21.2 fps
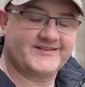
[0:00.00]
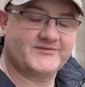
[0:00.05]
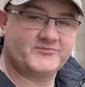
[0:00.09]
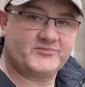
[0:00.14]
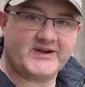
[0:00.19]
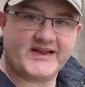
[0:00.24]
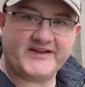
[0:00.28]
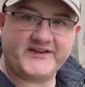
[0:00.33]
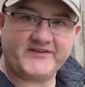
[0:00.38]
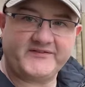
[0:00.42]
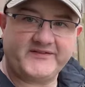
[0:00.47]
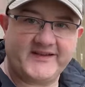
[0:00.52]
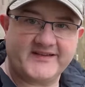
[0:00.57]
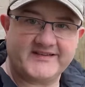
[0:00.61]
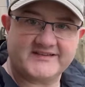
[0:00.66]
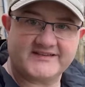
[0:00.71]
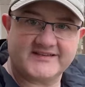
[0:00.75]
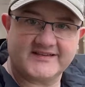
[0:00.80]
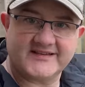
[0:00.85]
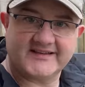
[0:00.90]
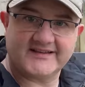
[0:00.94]
Brand new
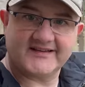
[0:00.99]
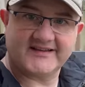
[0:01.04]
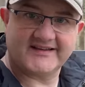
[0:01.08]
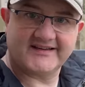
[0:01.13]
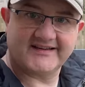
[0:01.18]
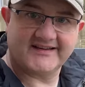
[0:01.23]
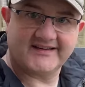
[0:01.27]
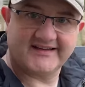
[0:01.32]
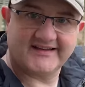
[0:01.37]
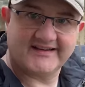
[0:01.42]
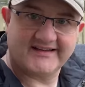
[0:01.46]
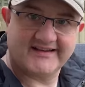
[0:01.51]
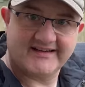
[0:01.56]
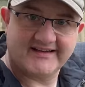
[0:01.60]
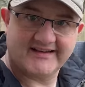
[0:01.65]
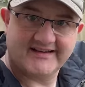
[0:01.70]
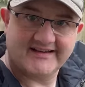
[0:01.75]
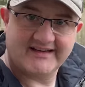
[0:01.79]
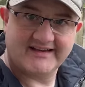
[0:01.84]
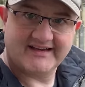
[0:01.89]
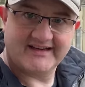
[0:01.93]
fence.
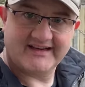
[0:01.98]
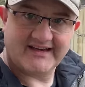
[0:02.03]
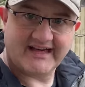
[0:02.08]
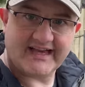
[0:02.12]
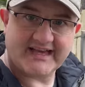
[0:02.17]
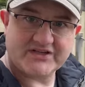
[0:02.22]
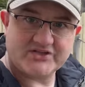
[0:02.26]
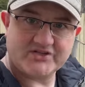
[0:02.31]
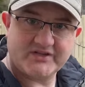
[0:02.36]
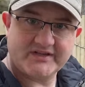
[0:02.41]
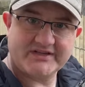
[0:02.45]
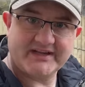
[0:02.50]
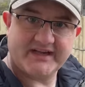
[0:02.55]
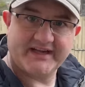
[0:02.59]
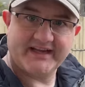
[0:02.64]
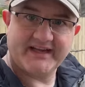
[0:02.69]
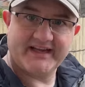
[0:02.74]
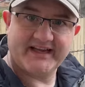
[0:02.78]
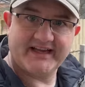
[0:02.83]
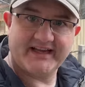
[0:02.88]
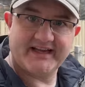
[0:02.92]
Literally done
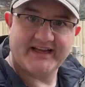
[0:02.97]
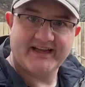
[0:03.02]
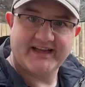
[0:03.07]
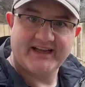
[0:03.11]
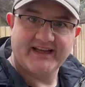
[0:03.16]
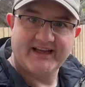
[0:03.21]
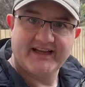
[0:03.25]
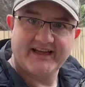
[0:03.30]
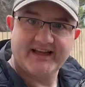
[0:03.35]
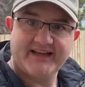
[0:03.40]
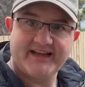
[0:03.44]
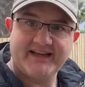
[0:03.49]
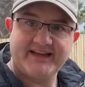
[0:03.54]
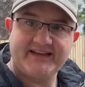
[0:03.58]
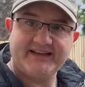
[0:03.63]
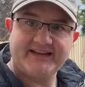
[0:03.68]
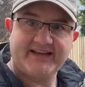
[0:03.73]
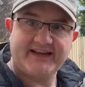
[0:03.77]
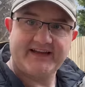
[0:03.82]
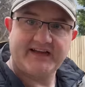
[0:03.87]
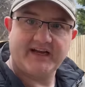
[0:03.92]
it in
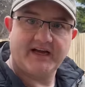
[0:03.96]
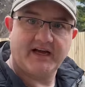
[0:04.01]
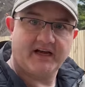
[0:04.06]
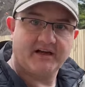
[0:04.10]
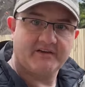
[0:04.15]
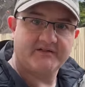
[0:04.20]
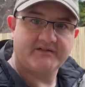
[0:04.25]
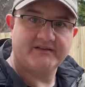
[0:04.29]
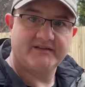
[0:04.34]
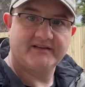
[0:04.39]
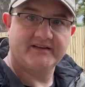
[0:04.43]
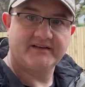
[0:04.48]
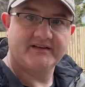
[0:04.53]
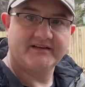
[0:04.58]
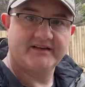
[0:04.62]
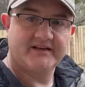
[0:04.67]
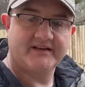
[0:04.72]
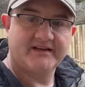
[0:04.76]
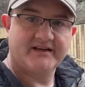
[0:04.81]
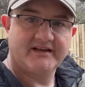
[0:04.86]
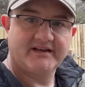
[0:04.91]
a day and a half.
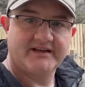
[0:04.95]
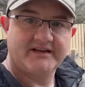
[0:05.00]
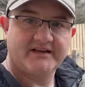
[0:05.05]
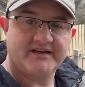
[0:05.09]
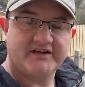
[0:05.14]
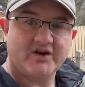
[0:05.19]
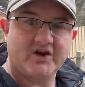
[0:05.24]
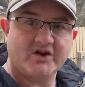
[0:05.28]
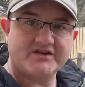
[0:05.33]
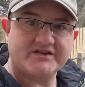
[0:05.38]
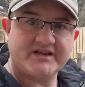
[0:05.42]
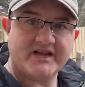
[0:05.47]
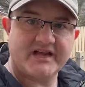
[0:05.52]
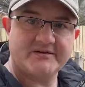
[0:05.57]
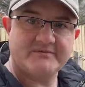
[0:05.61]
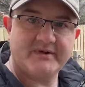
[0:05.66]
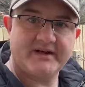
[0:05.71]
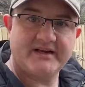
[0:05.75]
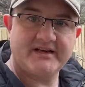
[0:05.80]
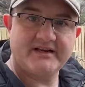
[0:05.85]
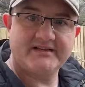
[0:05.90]
Guys
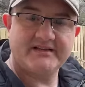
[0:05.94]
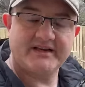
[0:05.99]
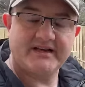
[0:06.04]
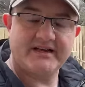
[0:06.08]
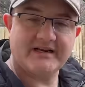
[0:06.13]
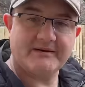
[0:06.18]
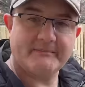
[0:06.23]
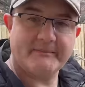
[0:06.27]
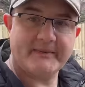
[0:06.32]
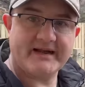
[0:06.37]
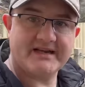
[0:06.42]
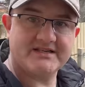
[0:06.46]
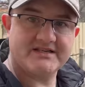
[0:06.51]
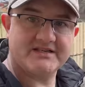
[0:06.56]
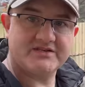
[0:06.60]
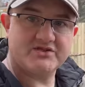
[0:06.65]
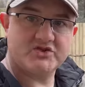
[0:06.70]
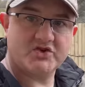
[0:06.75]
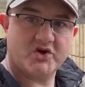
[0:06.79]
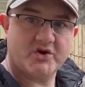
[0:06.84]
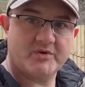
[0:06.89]
came in, did an
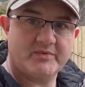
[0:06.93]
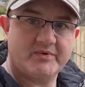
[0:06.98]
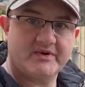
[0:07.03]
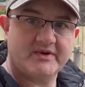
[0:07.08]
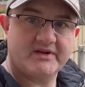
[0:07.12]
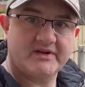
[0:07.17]
amazing job.